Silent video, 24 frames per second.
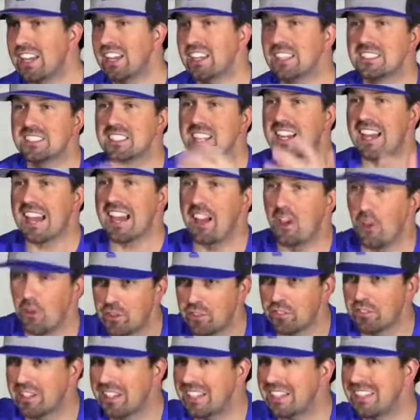in these
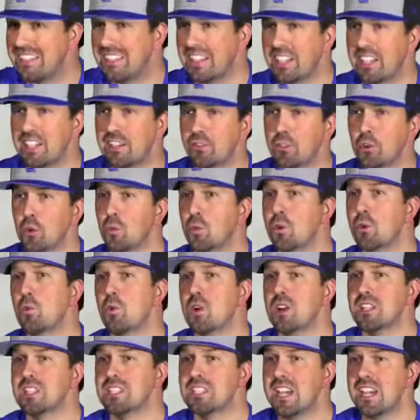neighborhoods to
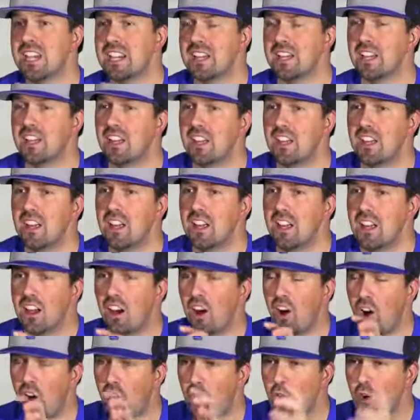continue with
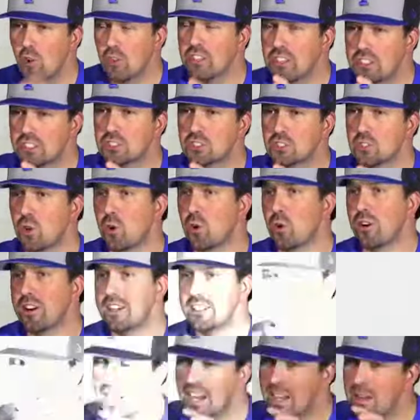discipleship and gathering the
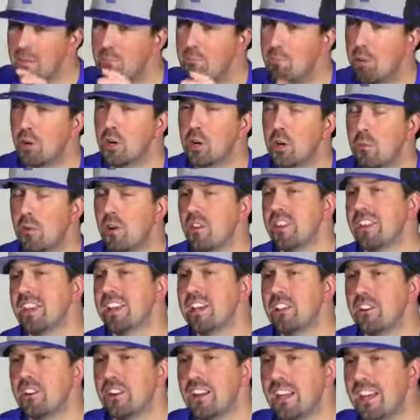body of Christ and raising
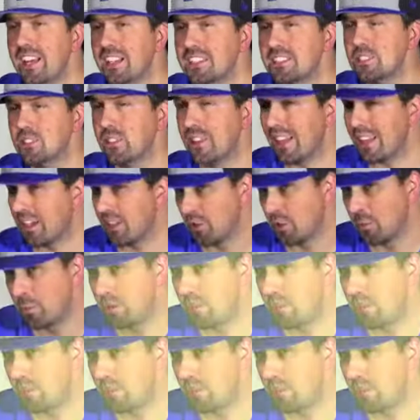up an army, because that's